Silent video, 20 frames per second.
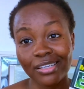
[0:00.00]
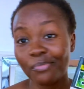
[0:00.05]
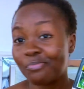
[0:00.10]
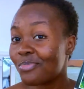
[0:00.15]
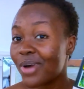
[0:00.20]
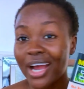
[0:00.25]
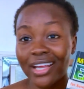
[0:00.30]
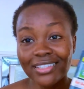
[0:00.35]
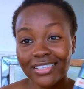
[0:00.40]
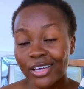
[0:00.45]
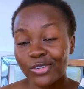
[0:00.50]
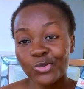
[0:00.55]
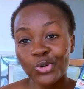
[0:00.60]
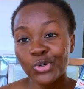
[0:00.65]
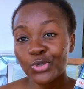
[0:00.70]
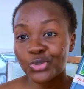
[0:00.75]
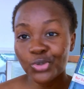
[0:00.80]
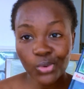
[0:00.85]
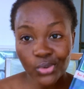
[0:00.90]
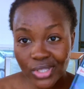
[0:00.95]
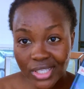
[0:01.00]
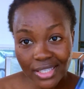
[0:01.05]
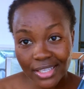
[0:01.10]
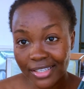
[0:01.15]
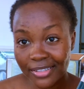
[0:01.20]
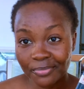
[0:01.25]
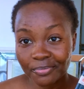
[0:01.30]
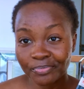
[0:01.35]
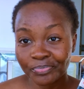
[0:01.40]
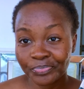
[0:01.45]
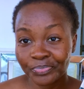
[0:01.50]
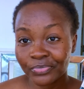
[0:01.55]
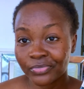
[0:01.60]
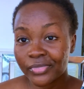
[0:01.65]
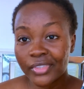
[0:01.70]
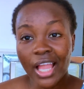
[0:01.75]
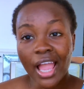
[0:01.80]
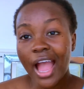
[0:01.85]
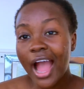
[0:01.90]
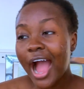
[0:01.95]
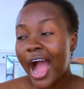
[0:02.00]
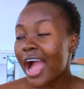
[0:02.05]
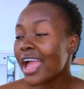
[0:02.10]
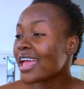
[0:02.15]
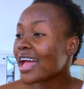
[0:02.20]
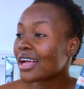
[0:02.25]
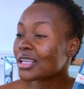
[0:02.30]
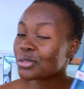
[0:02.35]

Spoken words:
My dear, you're chosen. I mean,